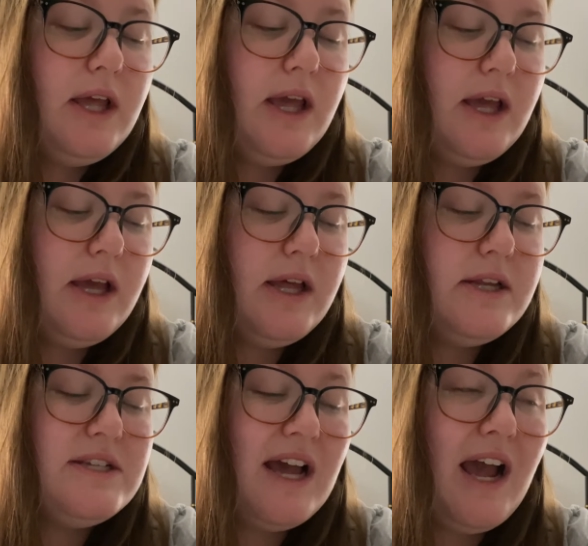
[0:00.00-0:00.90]

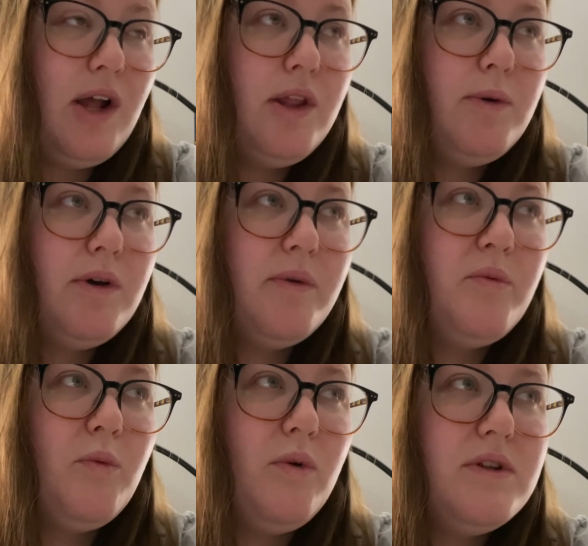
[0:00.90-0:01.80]
and I only woke up
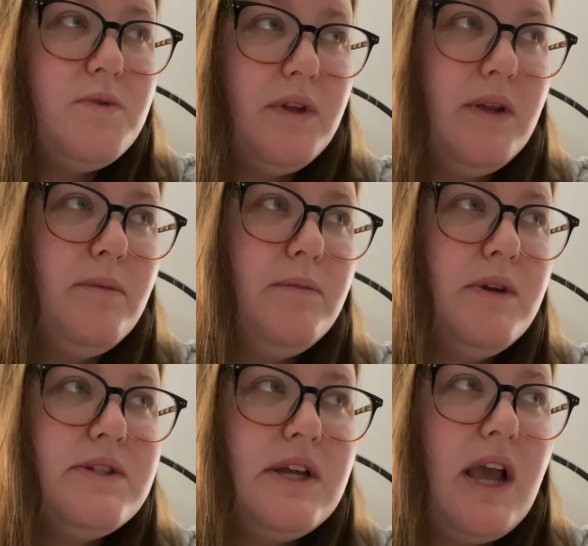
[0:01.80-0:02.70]
once with him
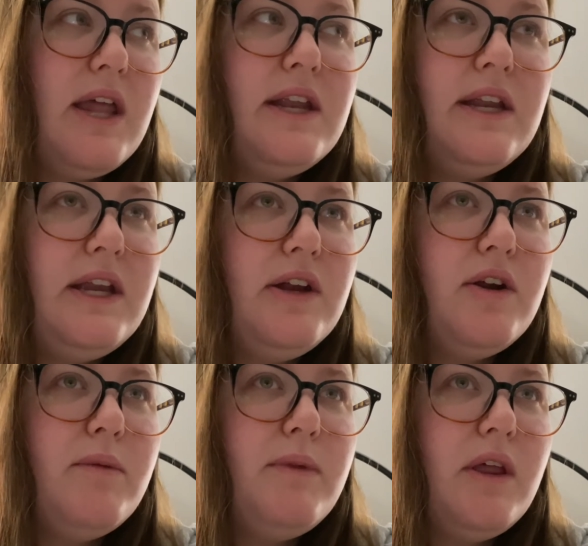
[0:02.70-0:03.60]
because like I didn't hear
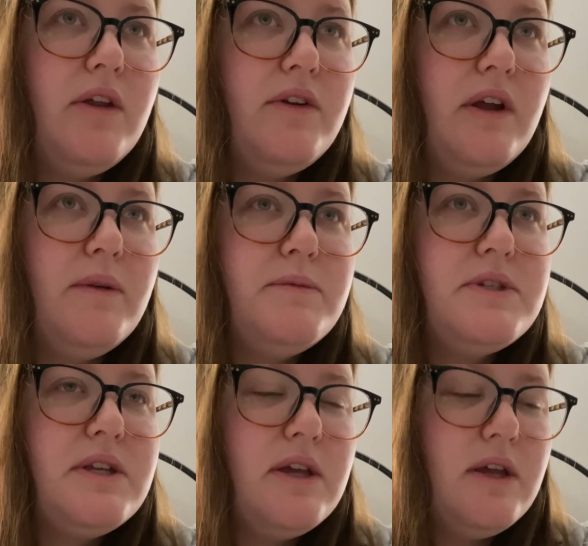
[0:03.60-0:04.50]
him the other times.
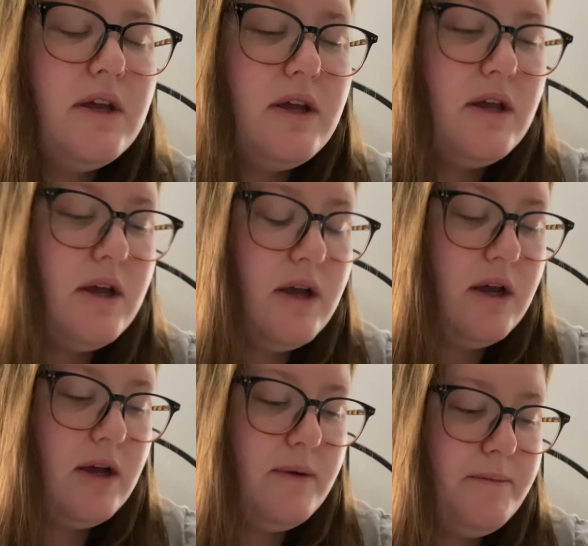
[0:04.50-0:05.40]

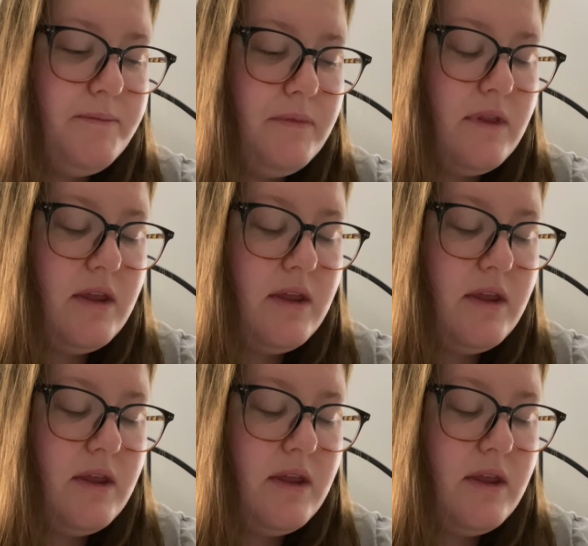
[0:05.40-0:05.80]
Um,